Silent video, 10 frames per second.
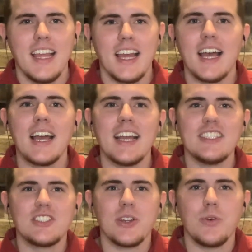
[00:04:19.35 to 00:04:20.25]
And
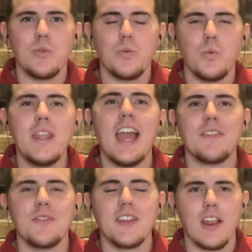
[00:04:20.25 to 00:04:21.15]
so we have
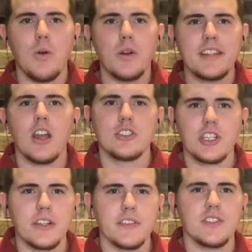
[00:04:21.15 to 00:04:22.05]
to figure out what the
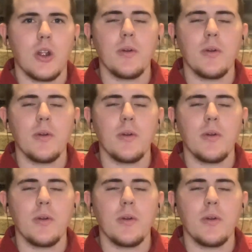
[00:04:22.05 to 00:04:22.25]
alternatives are.